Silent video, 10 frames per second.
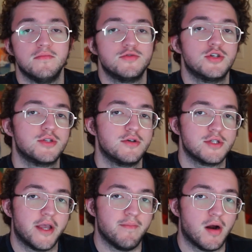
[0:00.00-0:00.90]
Just looks
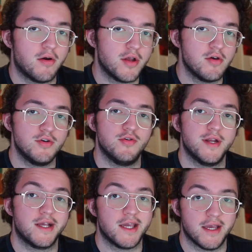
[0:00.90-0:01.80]
like Mario
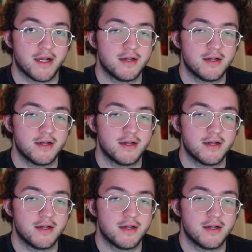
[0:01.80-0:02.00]
doing a kick.